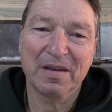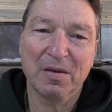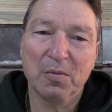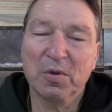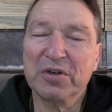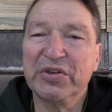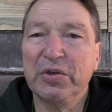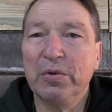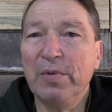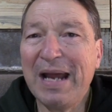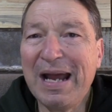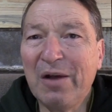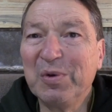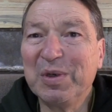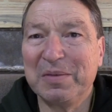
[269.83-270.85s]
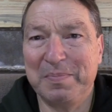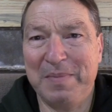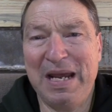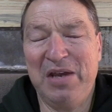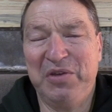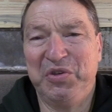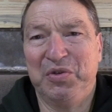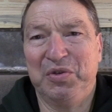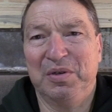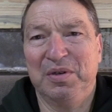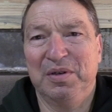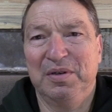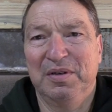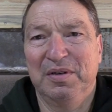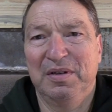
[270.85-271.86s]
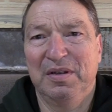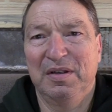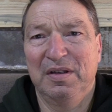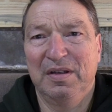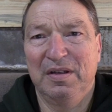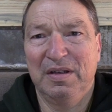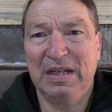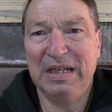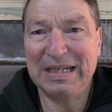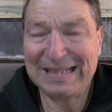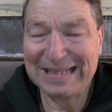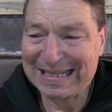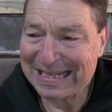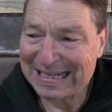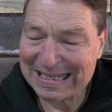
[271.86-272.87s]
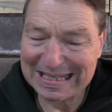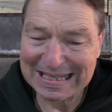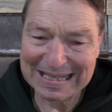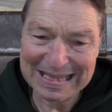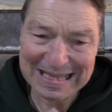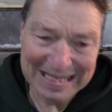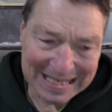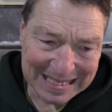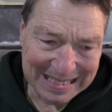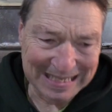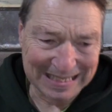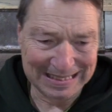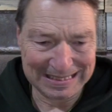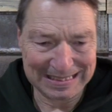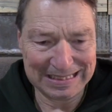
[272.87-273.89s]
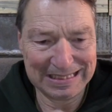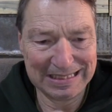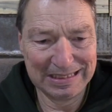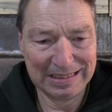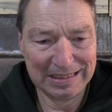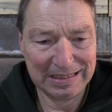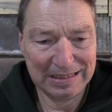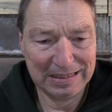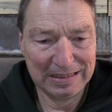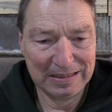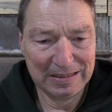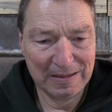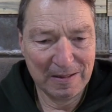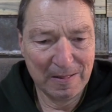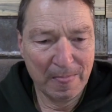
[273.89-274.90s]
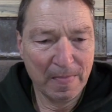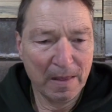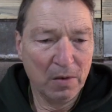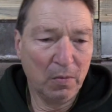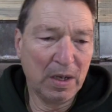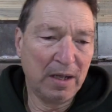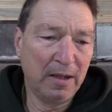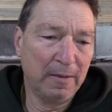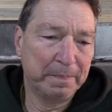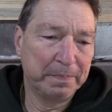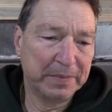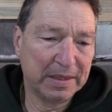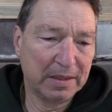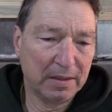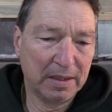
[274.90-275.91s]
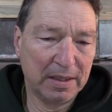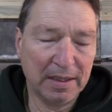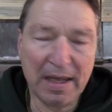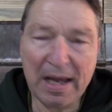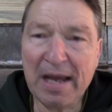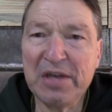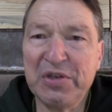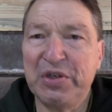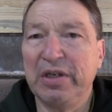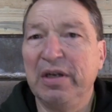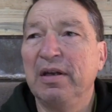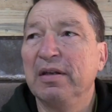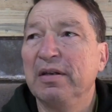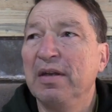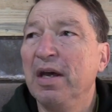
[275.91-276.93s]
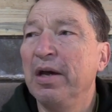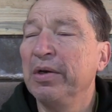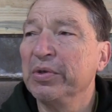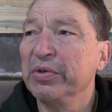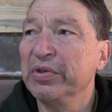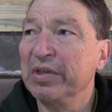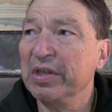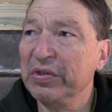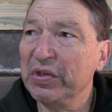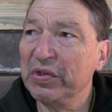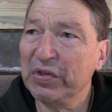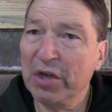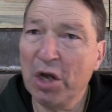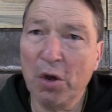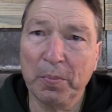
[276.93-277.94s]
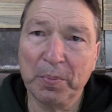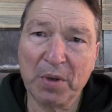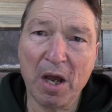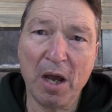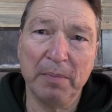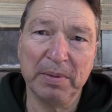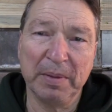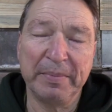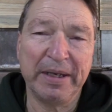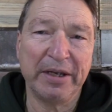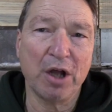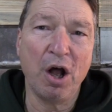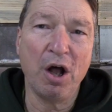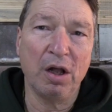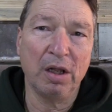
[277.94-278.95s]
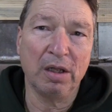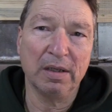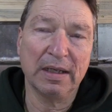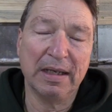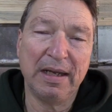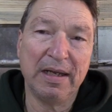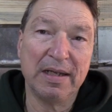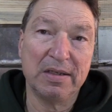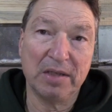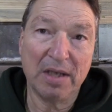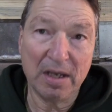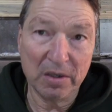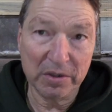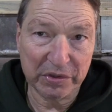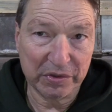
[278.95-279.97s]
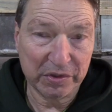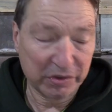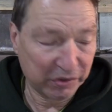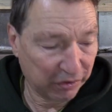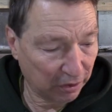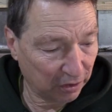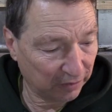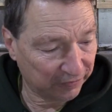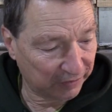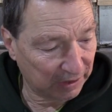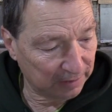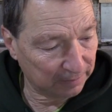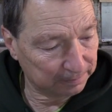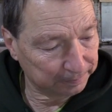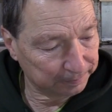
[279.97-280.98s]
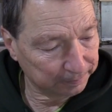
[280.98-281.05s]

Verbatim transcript: We're surrounded, Master. Is this the end? Well, Elisha knows this is no problem at all, and he tells the servant